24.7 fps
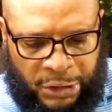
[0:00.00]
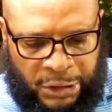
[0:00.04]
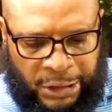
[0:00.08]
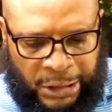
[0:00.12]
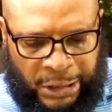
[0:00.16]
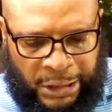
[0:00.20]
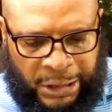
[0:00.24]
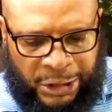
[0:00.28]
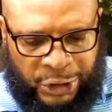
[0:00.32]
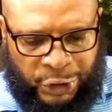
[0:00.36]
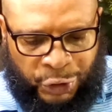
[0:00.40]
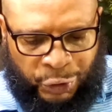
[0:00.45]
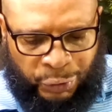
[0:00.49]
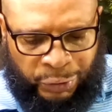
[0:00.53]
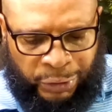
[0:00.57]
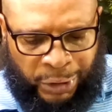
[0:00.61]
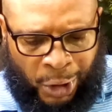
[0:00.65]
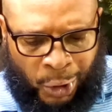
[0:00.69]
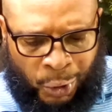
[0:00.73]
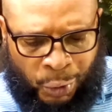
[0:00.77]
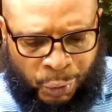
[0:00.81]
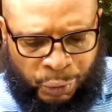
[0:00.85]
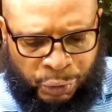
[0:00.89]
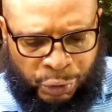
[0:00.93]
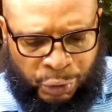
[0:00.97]
says to
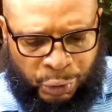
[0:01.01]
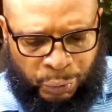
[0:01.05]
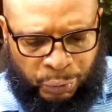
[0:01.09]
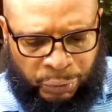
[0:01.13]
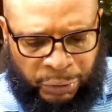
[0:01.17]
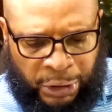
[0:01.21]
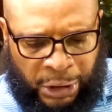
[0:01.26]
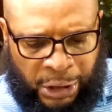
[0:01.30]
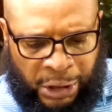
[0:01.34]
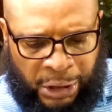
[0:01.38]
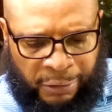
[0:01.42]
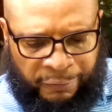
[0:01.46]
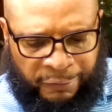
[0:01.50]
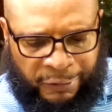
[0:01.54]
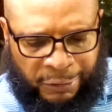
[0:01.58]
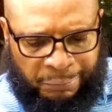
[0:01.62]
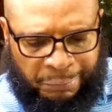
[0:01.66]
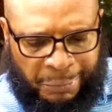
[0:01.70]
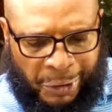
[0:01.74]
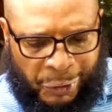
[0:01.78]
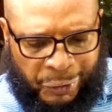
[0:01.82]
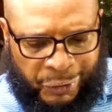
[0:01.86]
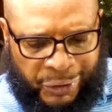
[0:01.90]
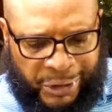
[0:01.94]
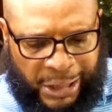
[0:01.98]
those who love the
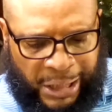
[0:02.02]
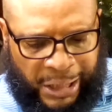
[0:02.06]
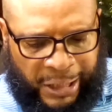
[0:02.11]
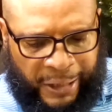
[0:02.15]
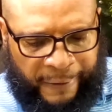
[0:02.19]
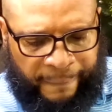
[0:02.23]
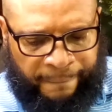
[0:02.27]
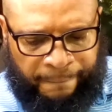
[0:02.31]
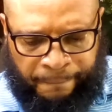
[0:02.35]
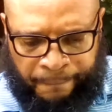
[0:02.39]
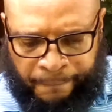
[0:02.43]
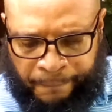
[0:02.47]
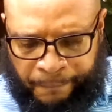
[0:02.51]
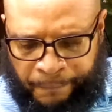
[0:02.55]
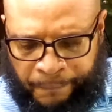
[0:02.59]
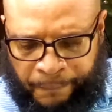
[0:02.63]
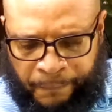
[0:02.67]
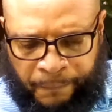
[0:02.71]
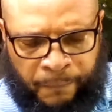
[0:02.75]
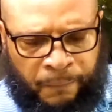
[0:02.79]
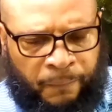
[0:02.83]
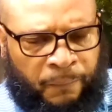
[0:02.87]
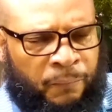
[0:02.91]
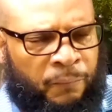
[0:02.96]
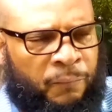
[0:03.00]
Most High.
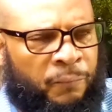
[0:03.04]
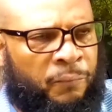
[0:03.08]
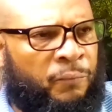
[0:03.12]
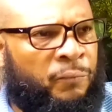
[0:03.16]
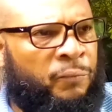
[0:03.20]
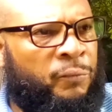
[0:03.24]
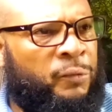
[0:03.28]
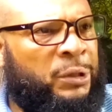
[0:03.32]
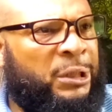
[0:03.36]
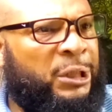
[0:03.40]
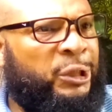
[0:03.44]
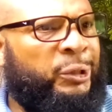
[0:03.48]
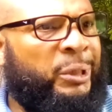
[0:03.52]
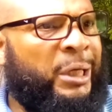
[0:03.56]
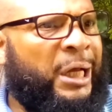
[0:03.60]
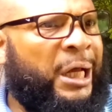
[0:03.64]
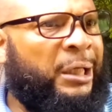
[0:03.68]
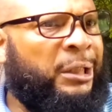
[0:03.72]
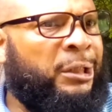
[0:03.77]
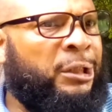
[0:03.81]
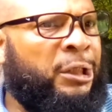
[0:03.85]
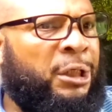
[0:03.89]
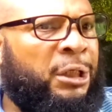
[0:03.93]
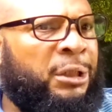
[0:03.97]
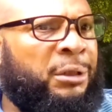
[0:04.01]
So you
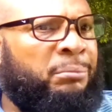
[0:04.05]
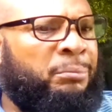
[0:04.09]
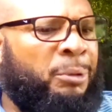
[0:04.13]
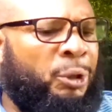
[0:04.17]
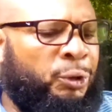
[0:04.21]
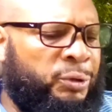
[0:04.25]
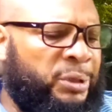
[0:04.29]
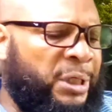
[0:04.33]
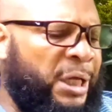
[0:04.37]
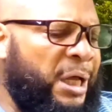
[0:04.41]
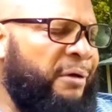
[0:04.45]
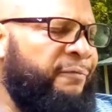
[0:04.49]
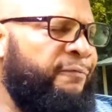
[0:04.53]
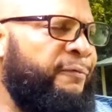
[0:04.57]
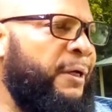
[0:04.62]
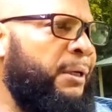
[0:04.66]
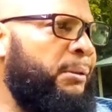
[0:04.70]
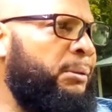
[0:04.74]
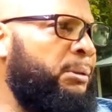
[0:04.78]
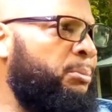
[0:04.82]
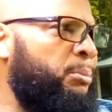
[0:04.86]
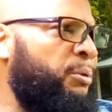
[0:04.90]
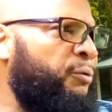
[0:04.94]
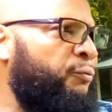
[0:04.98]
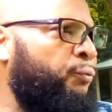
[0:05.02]
gotta love the Most High
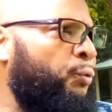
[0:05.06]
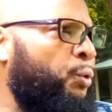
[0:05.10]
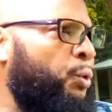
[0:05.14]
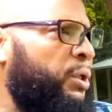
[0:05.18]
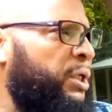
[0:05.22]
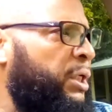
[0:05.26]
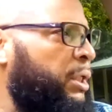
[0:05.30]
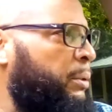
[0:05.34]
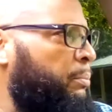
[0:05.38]
family before